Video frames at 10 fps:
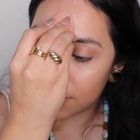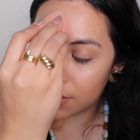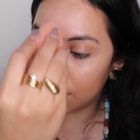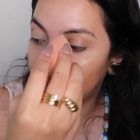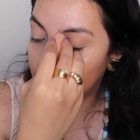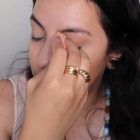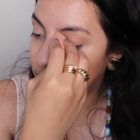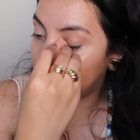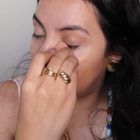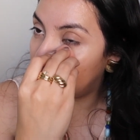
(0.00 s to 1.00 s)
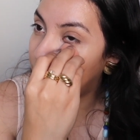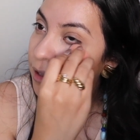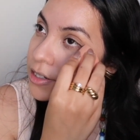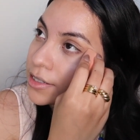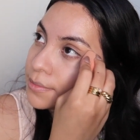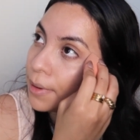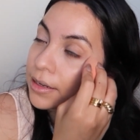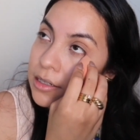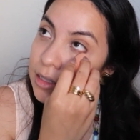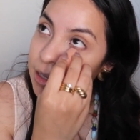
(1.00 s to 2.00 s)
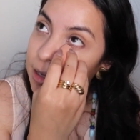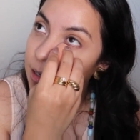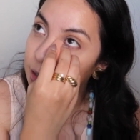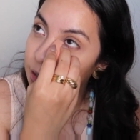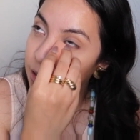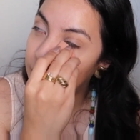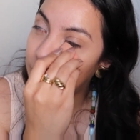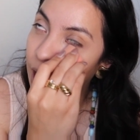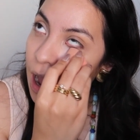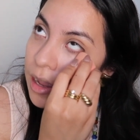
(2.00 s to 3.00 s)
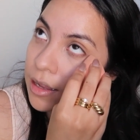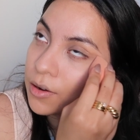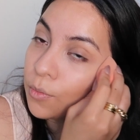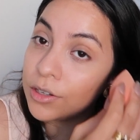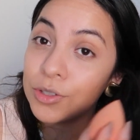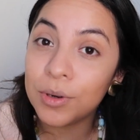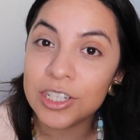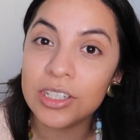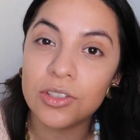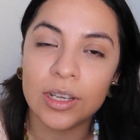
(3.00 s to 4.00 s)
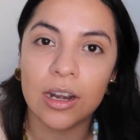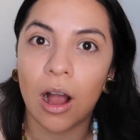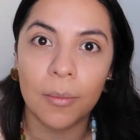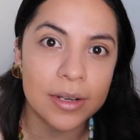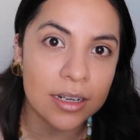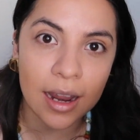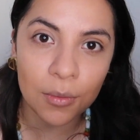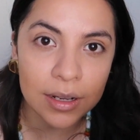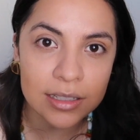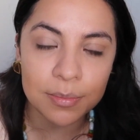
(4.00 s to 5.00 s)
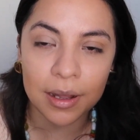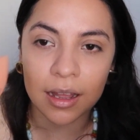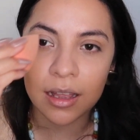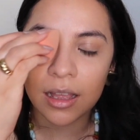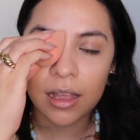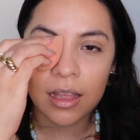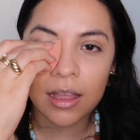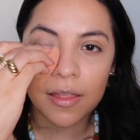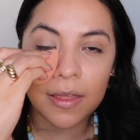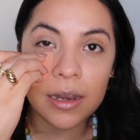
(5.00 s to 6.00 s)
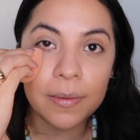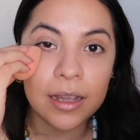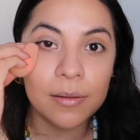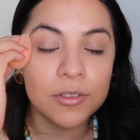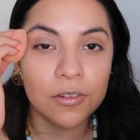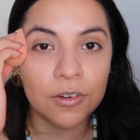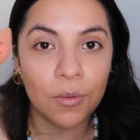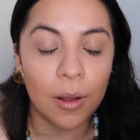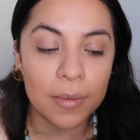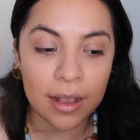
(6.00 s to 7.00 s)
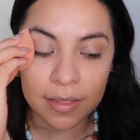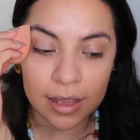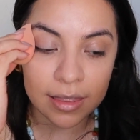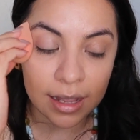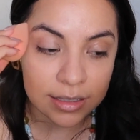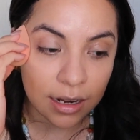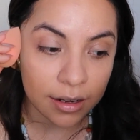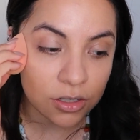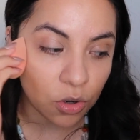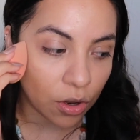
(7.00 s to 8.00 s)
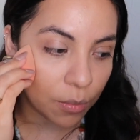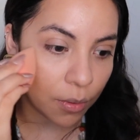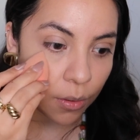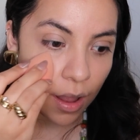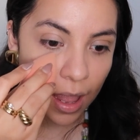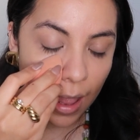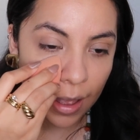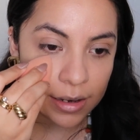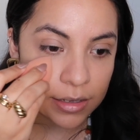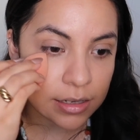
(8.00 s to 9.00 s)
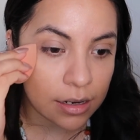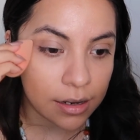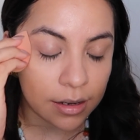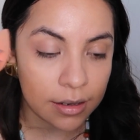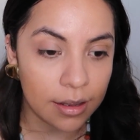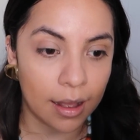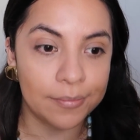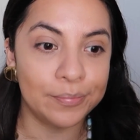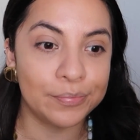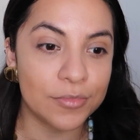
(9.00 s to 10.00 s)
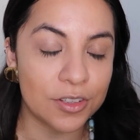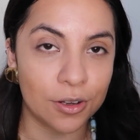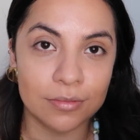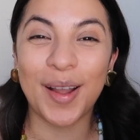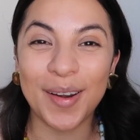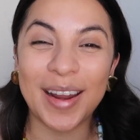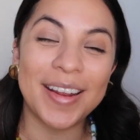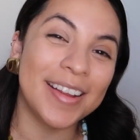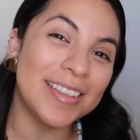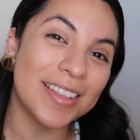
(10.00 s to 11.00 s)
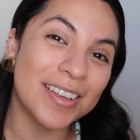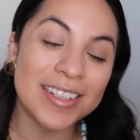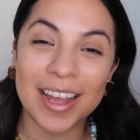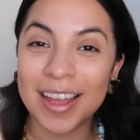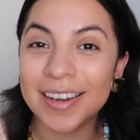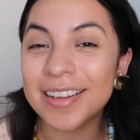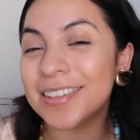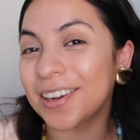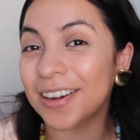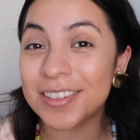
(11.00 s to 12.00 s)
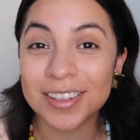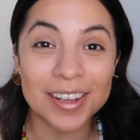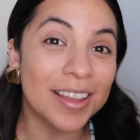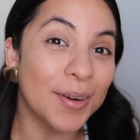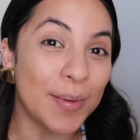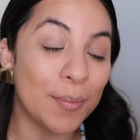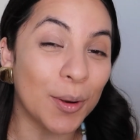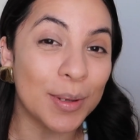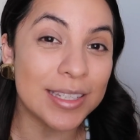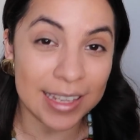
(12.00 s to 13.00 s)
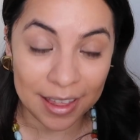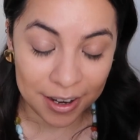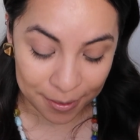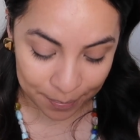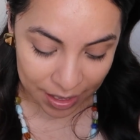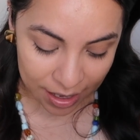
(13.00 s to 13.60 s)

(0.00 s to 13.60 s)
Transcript: So I think just mentally I want to rush it so it can all be done at once, but then it becomes overwhelming and then that's not enjoyable, and yeah. So all right, concealer done, starting to look a little bit more put together.